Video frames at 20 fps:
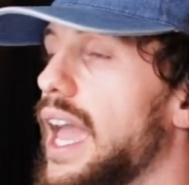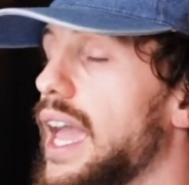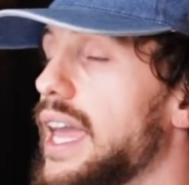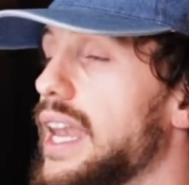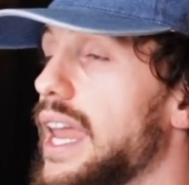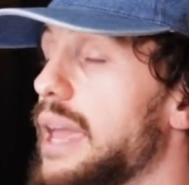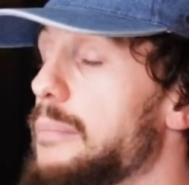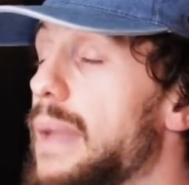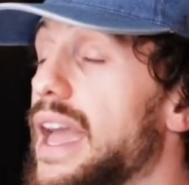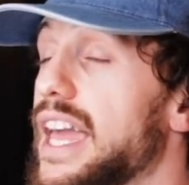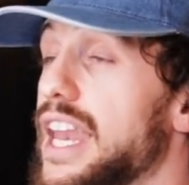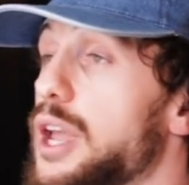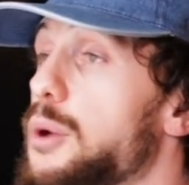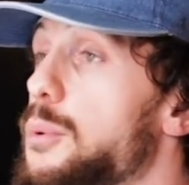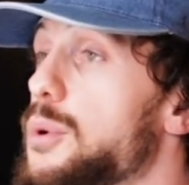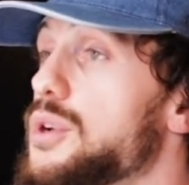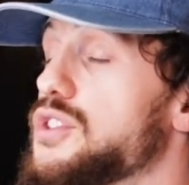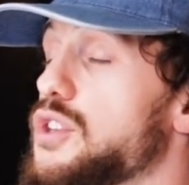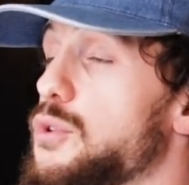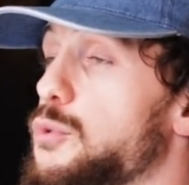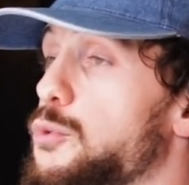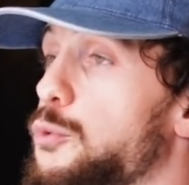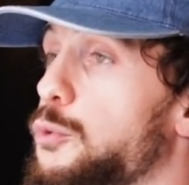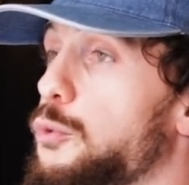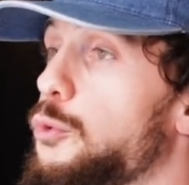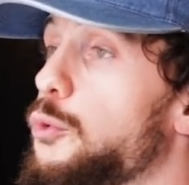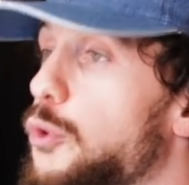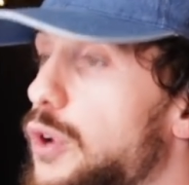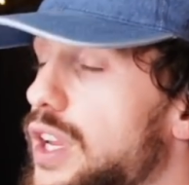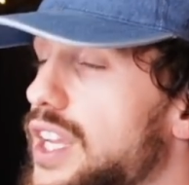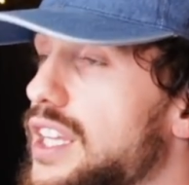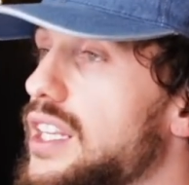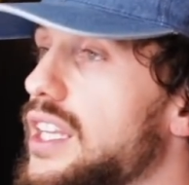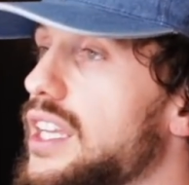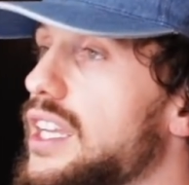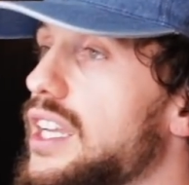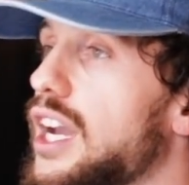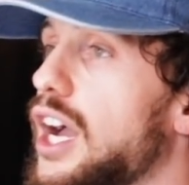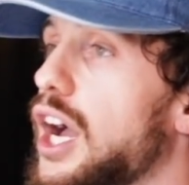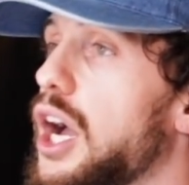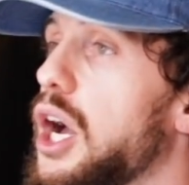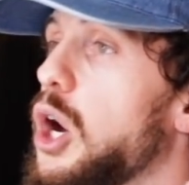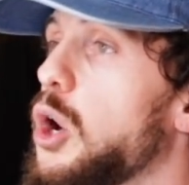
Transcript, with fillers: And man, it was a really